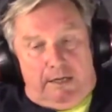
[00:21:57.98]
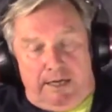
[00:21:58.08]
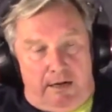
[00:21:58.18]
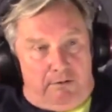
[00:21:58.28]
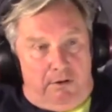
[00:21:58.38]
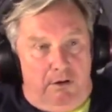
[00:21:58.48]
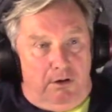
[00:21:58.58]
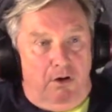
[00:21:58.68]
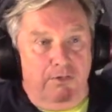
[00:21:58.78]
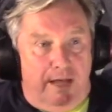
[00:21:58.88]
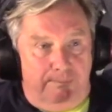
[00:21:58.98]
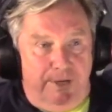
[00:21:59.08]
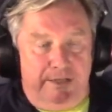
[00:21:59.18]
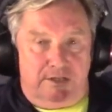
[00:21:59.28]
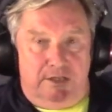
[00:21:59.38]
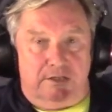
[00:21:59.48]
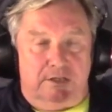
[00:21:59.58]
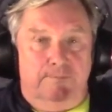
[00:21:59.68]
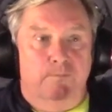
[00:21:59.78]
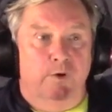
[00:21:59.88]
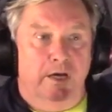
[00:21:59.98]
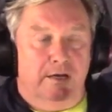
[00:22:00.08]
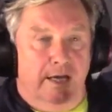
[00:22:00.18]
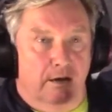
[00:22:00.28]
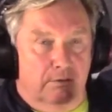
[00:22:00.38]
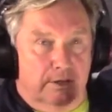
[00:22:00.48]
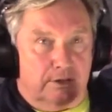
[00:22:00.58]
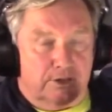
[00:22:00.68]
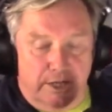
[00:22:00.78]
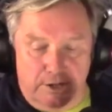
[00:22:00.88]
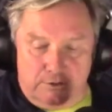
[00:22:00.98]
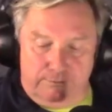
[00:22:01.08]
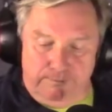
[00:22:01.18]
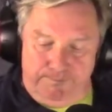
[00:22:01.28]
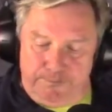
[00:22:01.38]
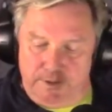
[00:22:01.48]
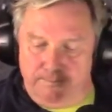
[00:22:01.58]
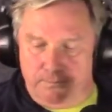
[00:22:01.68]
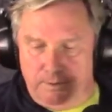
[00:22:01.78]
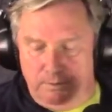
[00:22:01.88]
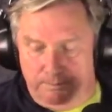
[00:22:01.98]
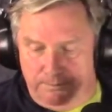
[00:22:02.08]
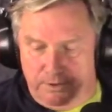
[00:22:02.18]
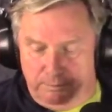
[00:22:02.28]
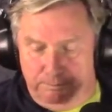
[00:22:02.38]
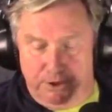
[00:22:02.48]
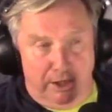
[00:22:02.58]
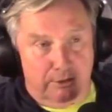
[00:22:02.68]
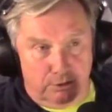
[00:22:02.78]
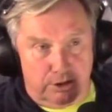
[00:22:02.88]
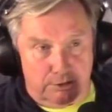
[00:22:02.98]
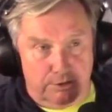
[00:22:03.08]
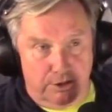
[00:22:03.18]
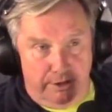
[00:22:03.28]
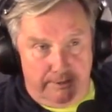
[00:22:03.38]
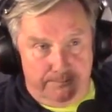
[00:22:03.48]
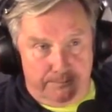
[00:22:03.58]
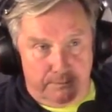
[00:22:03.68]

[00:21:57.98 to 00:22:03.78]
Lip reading: Now, on that basis, we are now at the stage of, the clinical trials we're doing,